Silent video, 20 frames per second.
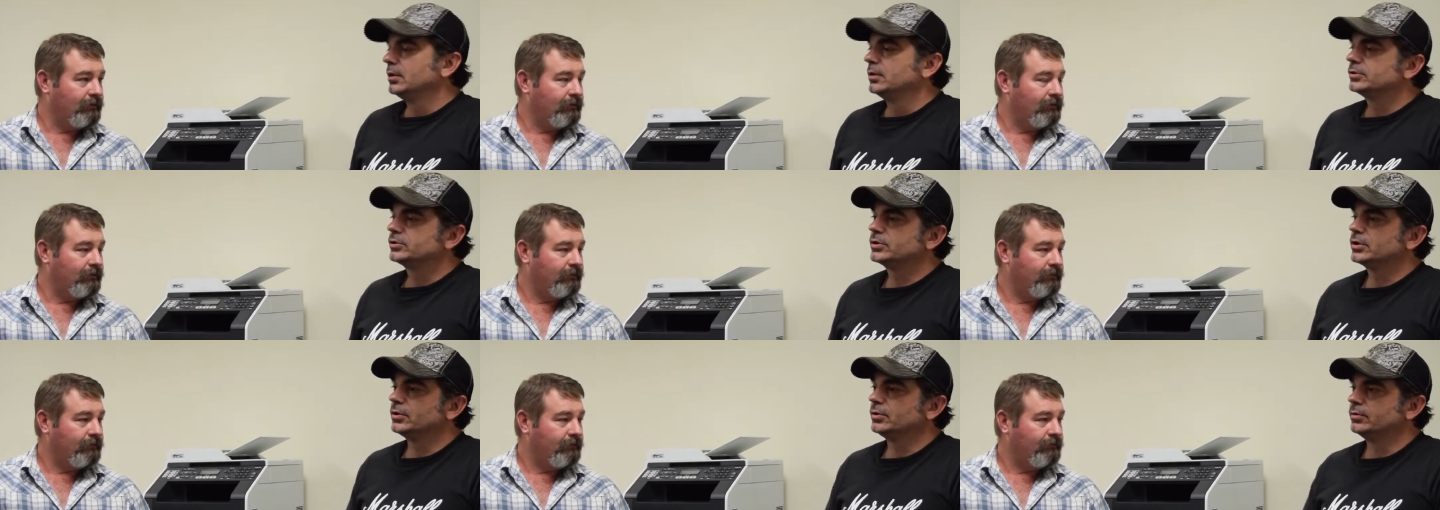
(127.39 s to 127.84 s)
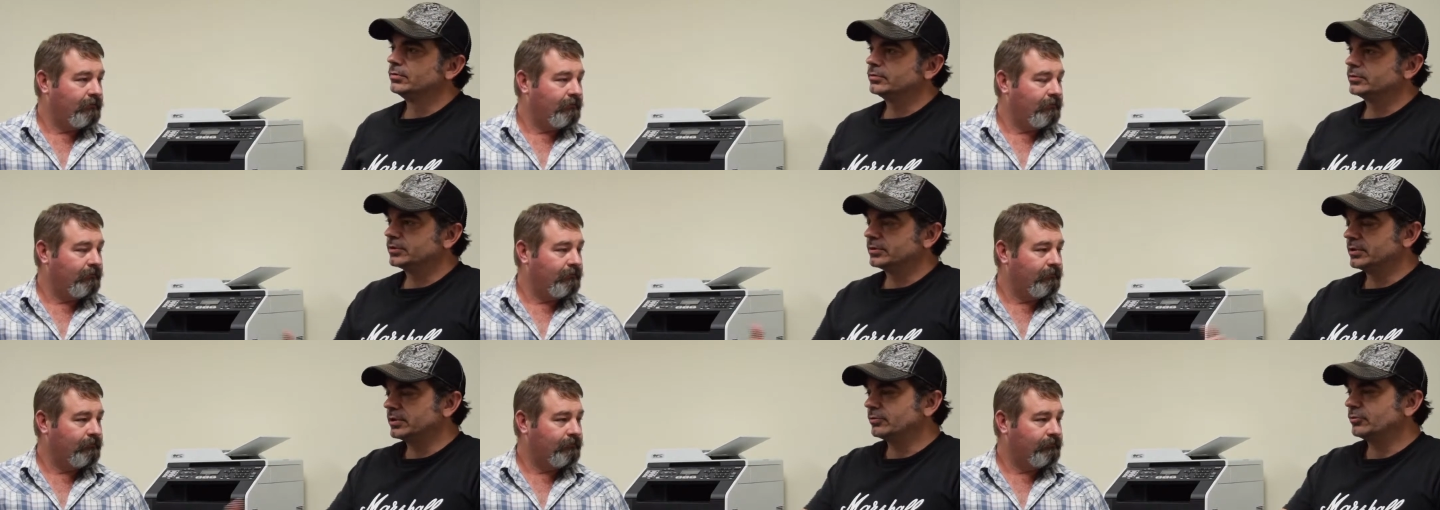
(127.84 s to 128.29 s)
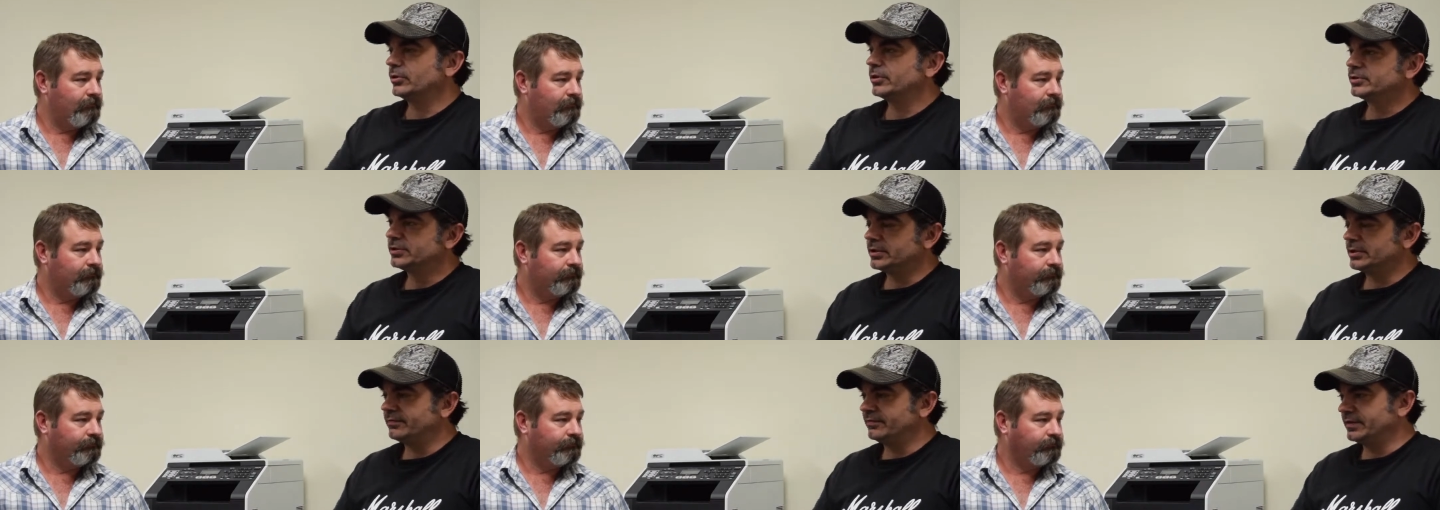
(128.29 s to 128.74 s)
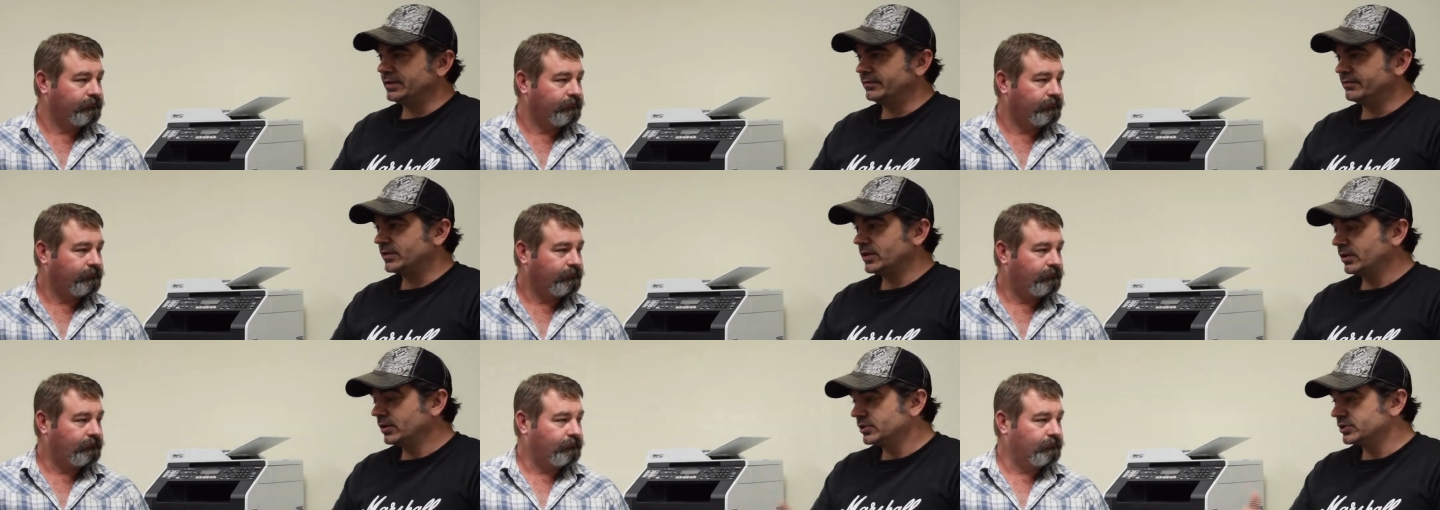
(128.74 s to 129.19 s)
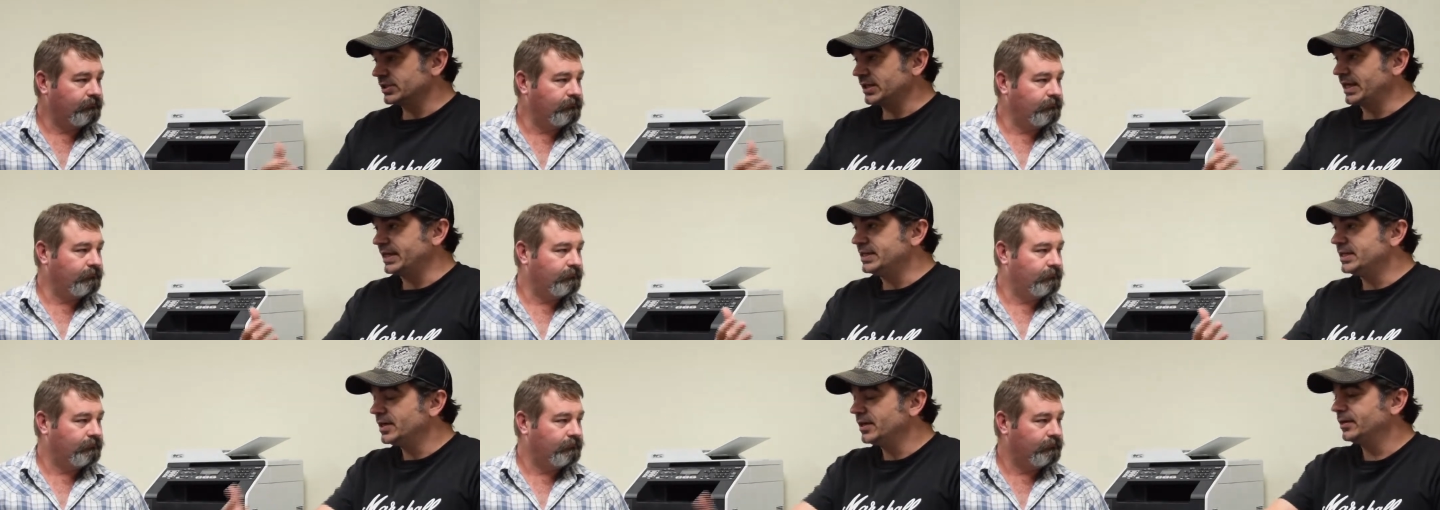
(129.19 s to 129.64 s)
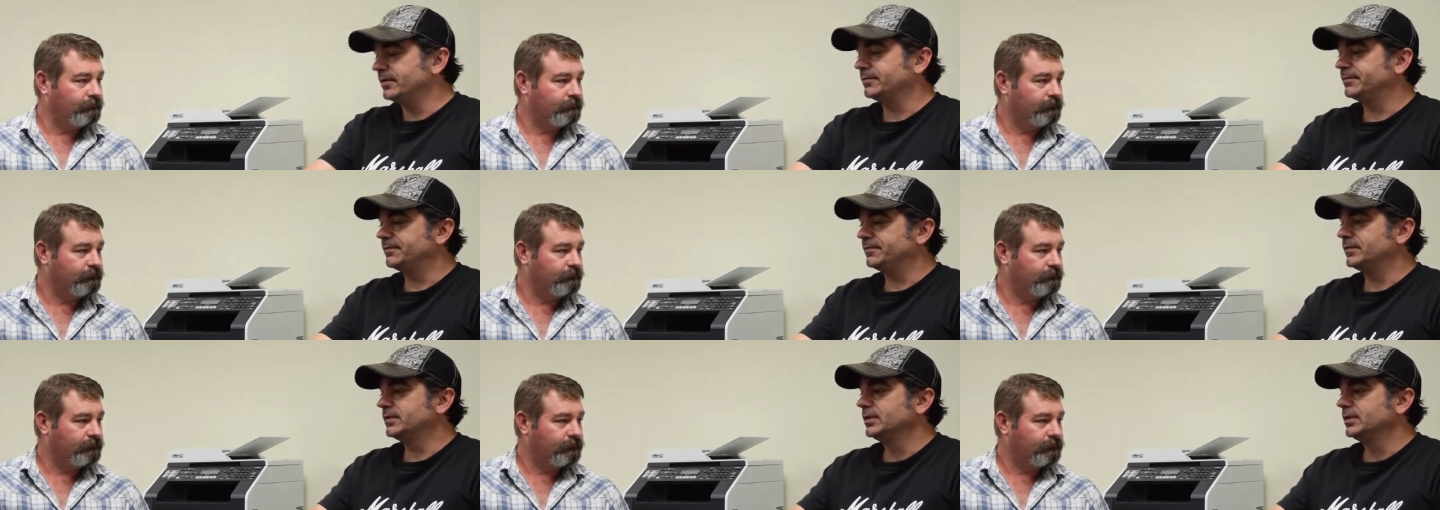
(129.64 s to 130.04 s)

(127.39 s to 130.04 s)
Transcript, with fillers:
Speaker 1: So, so in other words, if, if there's enough